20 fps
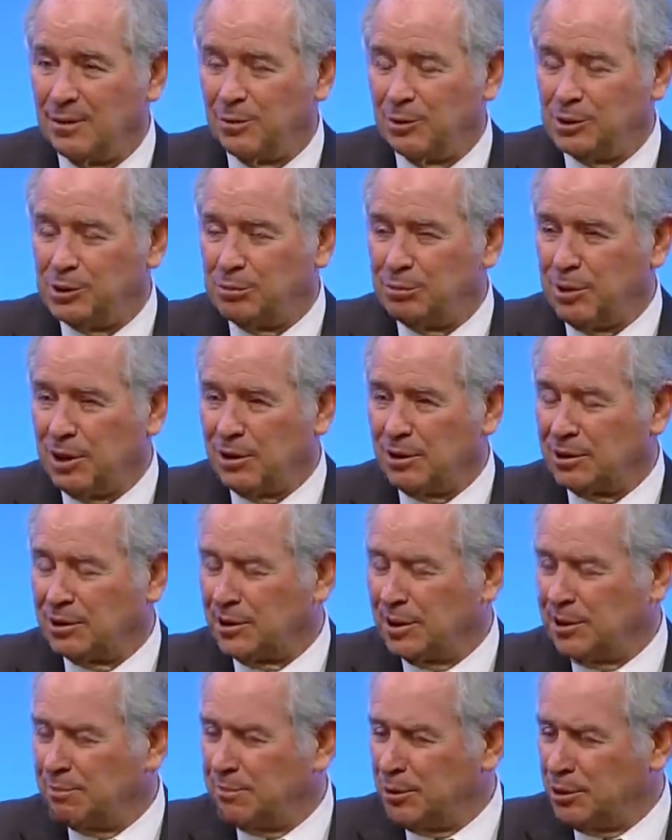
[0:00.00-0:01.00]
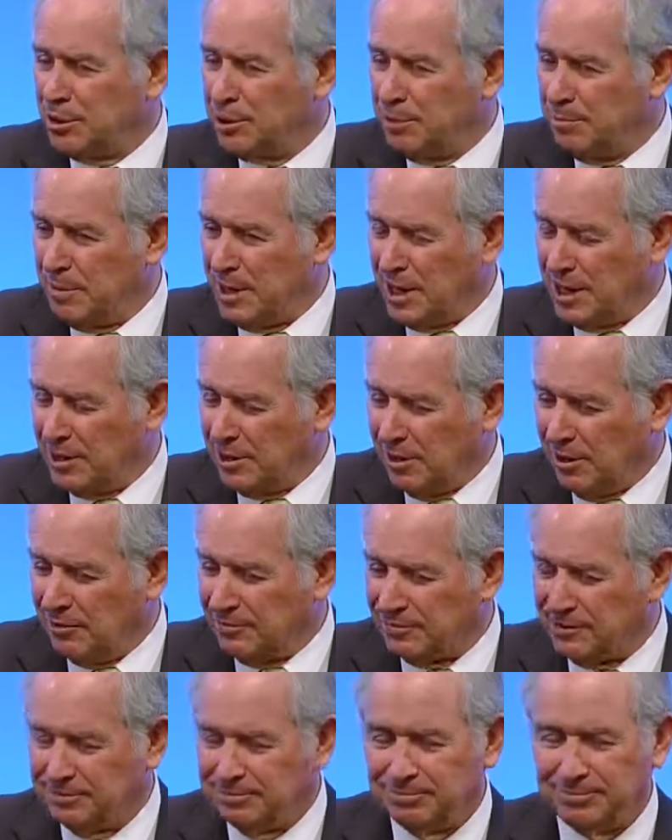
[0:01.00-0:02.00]
which apparently put the man
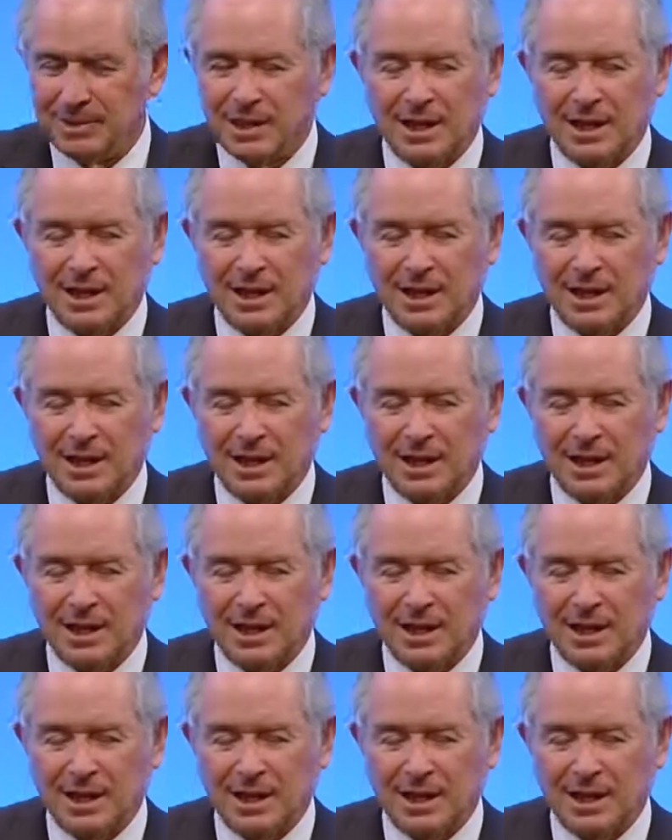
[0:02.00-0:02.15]
off.